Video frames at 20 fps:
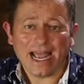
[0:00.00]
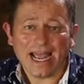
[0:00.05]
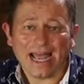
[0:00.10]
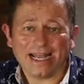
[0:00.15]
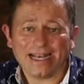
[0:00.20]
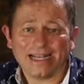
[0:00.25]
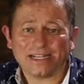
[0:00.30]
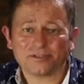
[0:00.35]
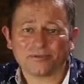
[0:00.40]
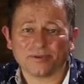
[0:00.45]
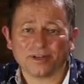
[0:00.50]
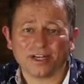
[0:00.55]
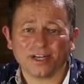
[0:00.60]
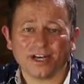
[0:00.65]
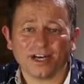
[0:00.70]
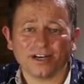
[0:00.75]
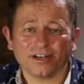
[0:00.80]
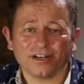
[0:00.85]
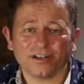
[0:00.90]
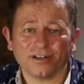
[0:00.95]
And it's
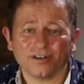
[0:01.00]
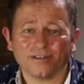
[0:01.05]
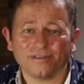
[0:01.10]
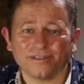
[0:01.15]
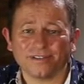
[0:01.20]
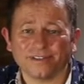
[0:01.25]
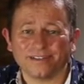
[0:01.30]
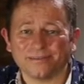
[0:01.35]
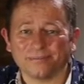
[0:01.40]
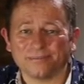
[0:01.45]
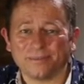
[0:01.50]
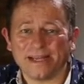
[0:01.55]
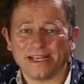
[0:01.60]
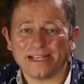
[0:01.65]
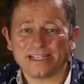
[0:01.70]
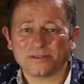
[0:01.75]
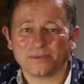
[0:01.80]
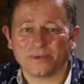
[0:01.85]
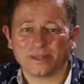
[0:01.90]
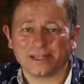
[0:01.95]
regarded often at
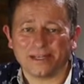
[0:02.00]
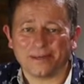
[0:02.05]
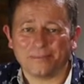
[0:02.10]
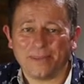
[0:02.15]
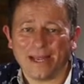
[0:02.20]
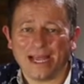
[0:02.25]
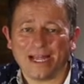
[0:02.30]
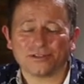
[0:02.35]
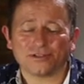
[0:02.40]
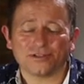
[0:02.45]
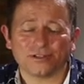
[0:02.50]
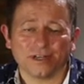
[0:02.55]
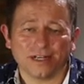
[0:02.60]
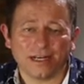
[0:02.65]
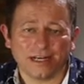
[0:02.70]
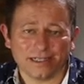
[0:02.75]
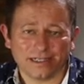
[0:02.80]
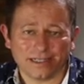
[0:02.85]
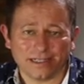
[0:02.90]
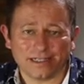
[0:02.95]
best with a
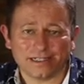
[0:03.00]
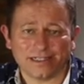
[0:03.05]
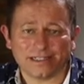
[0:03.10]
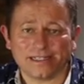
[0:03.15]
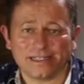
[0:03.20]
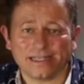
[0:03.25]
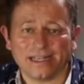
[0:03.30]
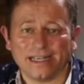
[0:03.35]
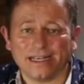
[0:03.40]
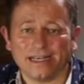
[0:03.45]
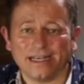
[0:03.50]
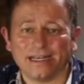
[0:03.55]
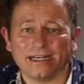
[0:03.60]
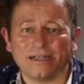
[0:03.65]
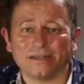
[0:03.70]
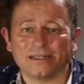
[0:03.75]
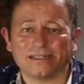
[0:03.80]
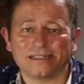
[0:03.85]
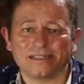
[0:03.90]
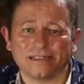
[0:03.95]
patronising
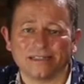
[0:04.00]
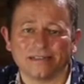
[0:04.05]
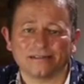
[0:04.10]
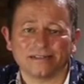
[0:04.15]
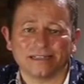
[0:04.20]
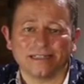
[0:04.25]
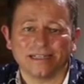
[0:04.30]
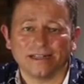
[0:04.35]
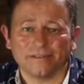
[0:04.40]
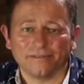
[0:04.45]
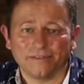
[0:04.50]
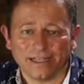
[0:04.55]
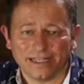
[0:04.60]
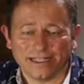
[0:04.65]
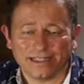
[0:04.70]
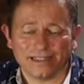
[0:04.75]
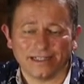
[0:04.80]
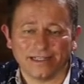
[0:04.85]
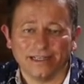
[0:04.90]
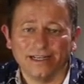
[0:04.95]
sneer. It's lovely
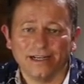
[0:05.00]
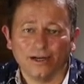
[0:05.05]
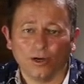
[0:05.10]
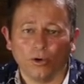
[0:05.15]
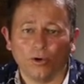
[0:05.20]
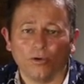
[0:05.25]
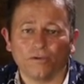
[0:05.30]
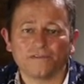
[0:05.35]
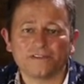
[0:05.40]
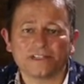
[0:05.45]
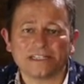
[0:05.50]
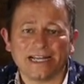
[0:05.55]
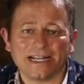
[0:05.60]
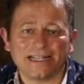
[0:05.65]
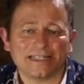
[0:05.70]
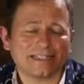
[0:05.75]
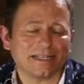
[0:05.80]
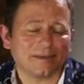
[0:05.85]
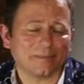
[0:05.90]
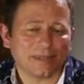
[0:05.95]
to
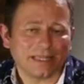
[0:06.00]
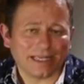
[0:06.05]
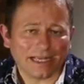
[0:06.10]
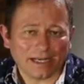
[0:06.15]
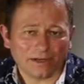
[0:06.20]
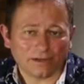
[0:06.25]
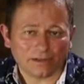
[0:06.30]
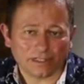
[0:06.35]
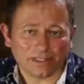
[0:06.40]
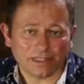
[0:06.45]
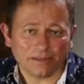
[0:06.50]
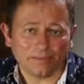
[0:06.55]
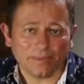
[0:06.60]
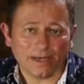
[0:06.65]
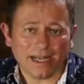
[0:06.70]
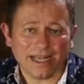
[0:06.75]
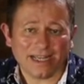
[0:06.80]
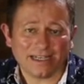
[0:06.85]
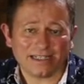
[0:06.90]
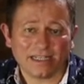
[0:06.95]
offset something else in a
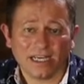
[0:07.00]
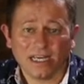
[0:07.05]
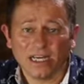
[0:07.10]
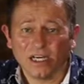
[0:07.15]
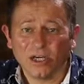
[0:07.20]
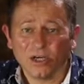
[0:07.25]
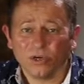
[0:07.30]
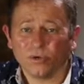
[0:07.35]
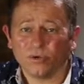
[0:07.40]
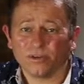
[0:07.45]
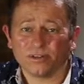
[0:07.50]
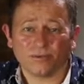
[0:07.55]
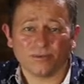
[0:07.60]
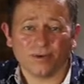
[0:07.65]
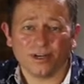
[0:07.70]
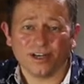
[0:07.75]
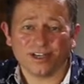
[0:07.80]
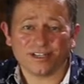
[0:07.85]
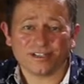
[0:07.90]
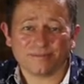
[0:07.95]
blend, or at
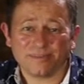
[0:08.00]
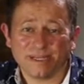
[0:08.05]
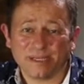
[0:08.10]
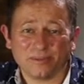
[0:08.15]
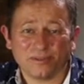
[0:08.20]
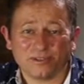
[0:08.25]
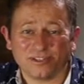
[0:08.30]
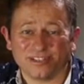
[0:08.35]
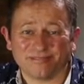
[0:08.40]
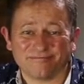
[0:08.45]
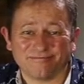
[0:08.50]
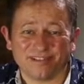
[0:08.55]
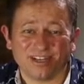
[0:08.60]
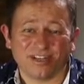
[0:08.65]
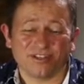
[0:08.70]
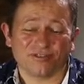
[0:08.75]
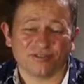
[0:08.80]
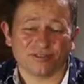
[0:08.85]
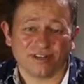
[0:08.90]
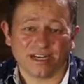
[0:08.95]
worst, people just
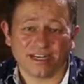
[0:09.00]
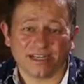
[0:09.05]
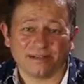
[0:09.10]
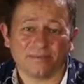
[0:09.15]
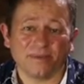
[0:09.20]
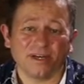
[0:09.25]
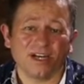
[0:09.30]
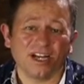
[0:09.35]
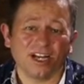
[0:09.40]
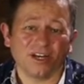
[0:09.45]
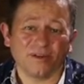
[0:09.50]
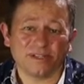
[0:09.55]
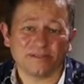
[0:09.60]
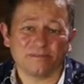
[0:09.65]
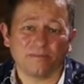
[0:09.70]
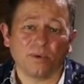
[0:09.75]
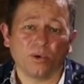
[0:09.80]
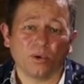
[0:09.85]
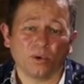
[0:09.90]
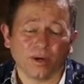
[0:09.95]
don't drink it. Merlot, it's
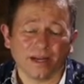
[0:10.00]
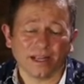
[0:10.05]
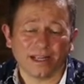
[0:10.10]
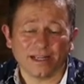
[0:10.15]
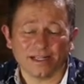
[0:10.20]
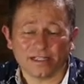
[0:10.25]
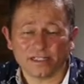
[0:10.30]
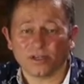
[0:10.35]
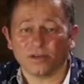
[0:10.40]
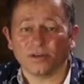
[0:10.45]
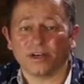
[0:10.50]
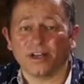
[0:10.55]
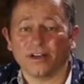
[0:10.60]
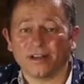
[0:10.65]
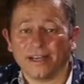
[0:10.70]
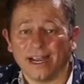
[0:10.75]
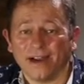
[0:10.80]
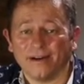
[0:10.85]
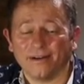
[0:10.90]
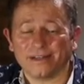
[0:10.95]
boring, it's got no
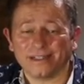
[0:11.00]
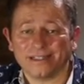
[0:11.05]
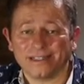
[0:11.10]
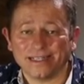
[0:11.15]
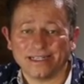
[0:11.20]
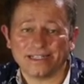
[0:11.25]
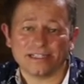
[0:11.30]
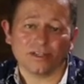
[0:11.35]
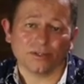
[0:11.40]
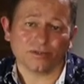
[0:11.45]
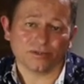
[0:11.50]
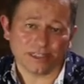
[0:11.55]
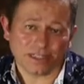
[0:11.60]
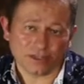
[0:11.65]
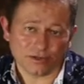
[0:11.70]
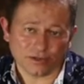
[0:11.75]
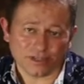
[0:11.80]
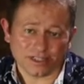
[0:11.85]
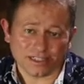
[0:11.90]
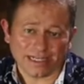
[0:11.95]
character, it's not
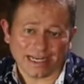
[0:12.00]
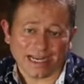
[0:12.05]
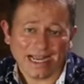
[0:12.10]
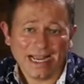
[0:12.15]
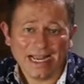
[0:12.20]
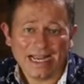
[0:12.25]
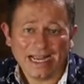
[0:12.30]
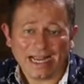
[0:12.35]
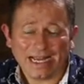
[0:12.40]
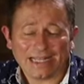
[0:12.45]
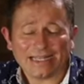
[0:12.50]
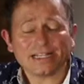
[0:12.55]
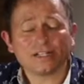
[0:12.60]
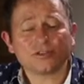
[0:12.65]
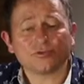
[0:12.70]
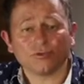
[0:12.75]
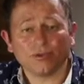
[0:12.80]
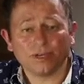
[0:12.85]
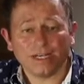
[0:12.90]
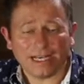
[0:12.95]
interesting. And
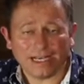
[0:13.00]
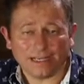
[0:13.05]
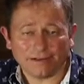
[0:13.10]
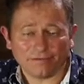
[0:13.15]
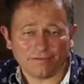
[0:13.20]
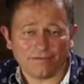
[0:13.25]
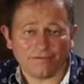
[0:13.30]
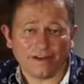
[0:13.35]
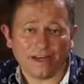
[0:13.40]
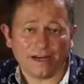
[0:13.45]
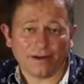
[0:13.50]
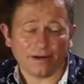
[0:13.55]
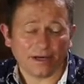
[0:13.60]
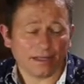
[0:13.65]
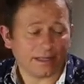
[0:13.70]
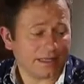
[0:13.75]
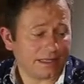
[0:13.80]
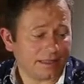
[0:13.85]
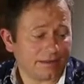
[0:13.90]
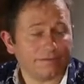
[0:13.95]
that's really unfair, and I
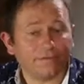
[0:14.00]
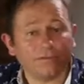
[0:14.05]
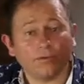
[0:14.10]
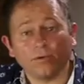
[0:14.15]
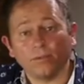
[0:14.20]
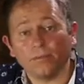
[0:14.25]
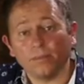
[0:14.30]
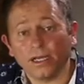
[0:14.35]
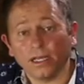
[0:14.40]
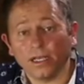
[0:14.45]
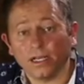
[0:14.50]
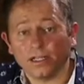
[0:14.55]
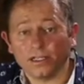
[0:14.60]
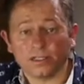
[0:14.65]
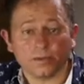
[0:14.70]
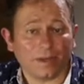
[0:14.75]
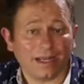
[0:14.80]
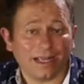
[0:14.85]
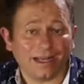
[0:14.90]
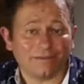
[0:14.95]
think the four
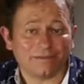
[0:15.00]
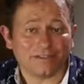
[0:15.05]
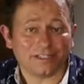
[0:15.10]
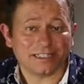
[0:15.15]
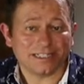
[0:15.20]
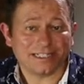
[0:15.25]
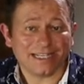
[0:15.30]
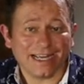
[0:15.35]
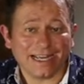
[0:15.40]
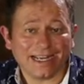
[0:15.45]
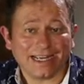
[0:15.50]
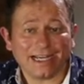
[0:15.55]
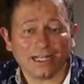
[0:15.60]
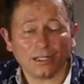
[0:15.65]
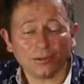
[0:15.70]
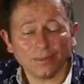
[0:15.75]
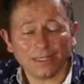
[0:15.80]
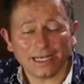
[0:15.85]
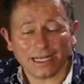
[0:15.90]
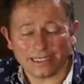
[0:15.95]
Merlots we have today,
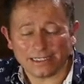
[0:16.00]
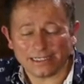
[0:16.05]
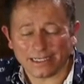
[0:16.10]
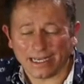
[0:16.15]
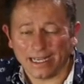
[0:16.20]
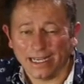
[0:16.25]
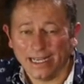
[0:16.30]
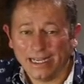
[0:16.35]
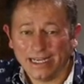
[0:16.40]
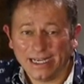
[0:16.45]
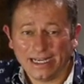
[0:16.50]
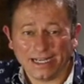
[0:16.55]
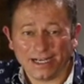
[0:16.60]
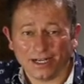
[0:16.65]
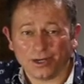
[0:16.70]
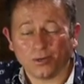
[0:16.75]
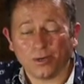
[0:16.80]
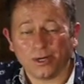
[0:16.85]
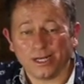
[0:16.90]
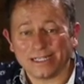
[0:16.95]
culminating in a
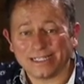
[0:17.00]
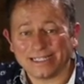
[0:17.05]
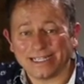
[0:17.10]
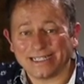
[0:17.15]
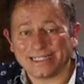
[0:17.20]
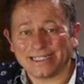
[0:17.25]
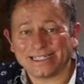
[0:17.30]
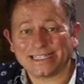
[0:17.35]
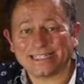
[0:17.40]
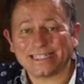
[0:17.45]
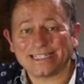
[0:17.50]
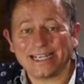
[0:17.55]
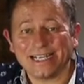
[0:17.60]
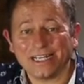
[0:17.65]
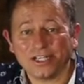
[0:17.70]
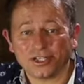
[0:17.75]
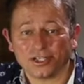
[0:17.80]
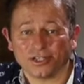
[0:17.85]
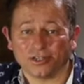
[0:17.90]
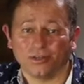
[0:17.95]
quite
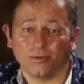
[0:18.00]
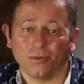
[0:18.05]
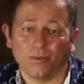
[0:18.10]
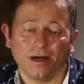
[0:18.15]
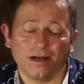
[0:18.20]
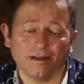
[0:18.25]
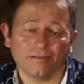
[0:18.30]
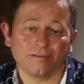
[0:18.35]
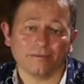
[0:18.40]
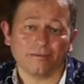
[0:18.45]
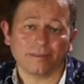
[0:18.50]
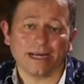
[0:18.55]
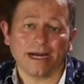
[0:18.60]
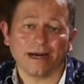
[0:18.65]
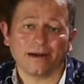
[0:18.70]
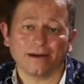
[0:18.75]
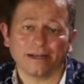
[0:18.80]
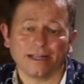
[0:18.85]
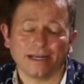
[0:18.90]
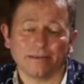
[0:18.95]
sensational wine from
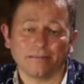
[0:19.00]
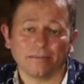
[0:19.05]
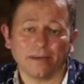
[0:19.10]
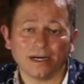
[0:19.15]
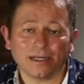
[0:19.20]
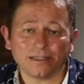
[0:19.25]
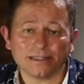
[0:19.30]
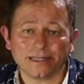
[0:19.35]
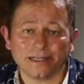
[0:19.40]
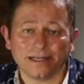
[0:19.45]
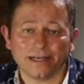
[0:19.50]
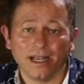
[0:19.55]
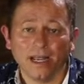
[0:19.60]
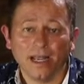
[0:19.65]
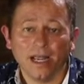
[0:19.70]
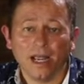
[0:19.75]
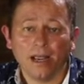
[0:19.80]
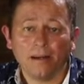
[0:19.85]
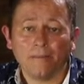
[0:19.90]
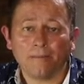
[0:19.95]
Caroline Martin,
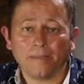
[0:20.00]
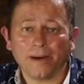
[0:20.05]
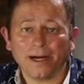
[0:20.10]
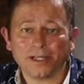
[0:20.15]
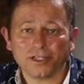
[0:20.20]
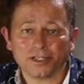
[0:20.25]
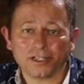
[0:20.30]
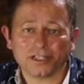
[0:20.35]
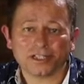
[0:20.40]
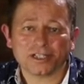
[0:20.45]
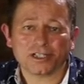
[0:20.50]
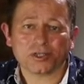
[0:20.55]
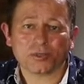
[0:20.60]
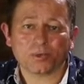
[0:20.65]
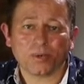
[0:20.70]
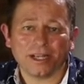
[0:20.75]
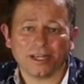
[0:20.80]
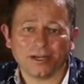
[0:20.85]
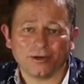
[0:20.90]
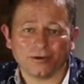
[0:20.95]
might just
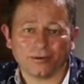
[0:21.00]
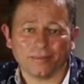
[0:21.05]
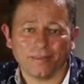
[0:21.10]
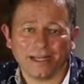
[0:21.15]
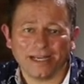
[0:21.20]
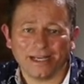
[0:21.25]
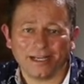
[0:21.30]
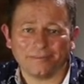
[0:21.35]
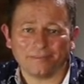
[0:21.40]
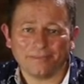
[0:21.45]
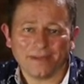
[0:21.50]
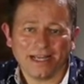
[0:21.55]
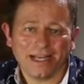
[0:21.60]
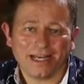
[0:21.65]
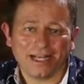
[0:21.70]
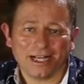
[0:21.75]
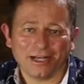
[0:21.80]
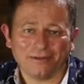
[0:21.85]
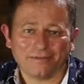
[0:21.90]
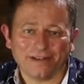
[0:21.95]
sway your opinion,
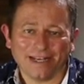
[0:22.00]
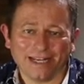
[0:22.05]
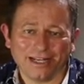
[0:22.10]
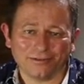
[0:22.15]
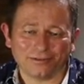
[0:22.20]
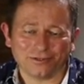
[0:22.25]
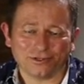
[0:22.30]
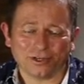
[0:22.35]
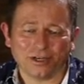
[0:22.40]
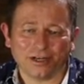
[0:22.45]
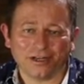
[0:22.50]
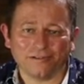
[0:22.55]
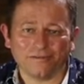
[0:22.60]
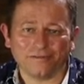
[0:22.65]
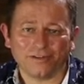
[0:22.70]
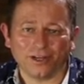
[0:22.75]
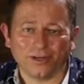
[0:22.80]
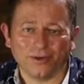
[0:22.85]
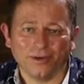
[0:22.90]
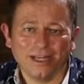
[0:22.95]
and hopefully you'll try a
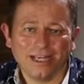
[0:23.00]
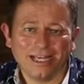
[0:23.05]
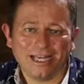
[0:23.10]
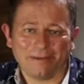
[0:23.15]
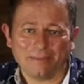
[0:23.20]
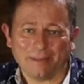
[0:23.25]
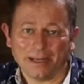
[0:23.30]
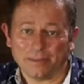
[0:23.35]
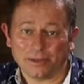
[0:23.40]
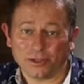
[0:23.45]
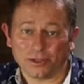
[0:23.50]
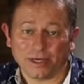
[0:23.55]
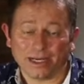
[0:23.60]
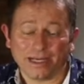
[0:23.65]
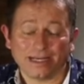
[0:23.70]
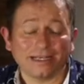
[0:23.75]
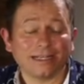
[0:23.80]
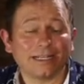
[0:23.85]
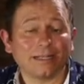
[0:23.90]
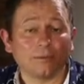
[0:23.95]
few and maybe
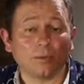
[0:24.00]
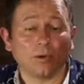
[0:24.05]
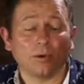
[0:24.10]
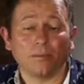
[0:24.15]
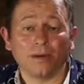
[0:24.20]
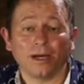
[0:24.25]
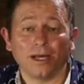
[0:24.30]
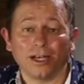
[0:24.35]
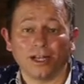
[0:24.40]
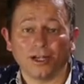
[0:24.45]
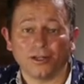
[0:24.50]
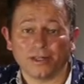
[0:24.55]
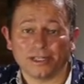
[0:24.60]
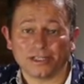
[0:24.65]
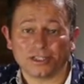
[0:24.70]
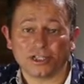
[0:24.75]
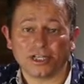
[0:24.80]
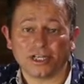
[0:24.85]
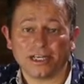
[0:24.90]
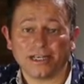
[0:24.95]
drink a little more Merlot
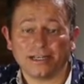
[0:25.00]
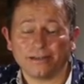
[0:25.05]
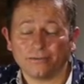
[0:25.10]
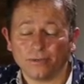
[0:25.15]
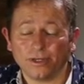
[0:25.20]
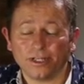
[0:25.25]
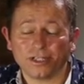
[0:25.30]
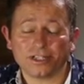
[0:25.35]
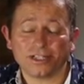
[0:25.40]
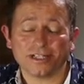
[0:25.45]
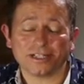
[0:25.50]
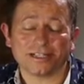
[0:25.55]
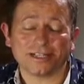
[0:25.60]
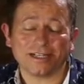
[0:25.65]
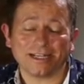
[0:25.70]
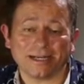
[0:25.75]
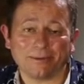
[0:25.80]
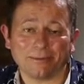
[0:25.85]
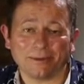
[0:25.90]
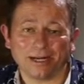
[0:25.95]
this year, which is
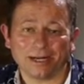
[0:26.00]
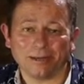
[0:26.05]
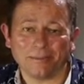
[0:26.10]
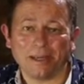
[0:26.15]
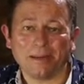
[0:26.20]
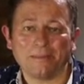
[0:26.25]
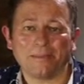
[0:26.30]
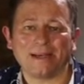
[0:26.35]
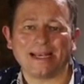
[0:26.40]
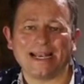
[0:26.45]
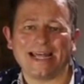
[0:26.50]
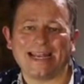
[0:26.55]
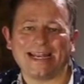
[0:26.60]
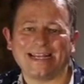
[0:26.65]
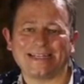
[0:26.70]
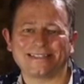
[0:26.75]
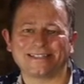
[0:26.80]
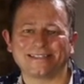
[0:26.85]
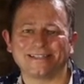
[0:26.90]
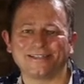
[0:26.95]
certainly what I'm
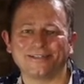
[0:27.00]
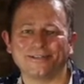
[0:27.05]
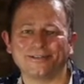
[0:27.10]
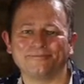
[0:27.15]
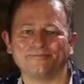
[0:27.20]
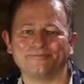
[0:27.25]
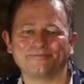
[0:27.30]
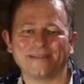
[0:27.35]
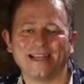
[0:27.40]
planning to do.